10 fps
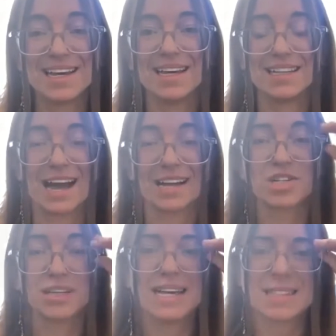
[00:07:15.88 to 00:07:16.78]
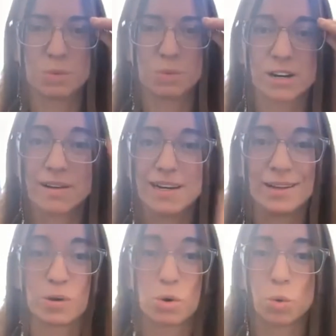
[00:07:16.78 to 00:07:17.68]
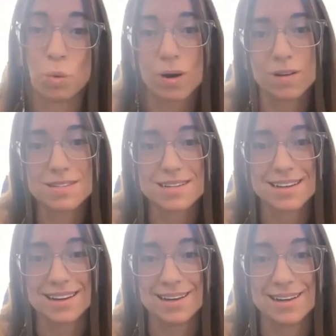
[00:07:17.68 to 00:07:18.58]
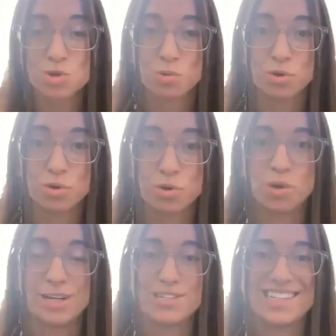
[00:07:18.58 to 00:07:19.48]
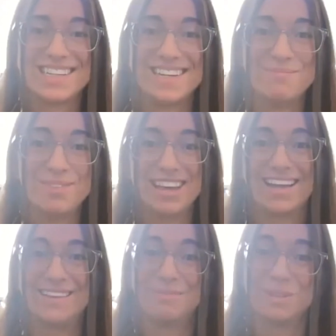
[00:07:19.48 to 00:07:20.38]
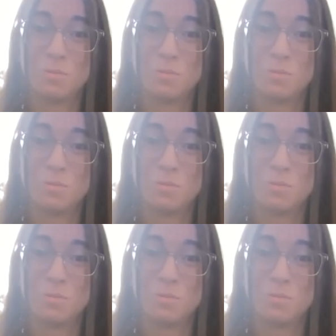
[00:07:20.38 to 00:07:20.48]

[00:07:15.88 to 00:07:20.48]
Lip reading: actually, yes, and we're creating the whole world. So if you join our team, then you